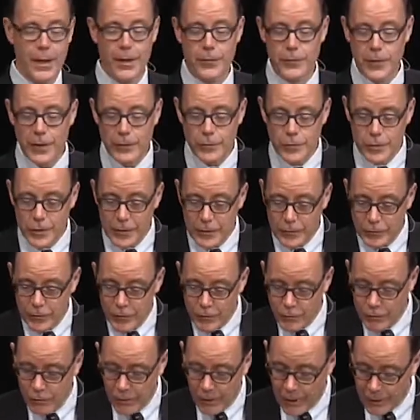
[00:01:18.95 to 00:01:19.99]
then
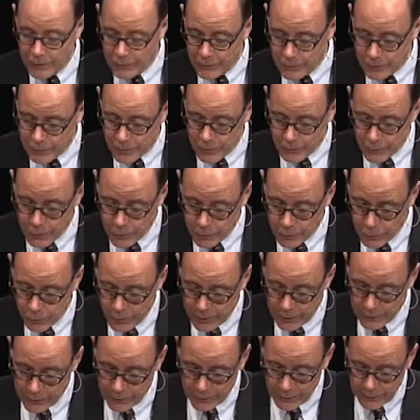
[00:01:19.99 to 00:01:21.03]
Jesus Christ, look at verse
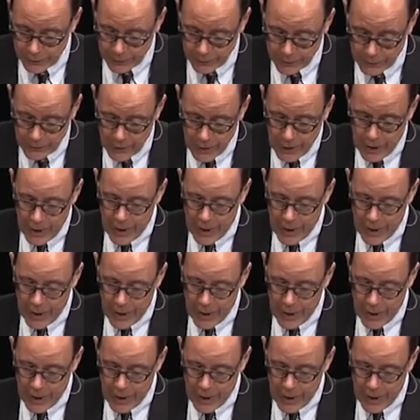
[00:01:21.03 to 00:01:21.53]
twenty-six,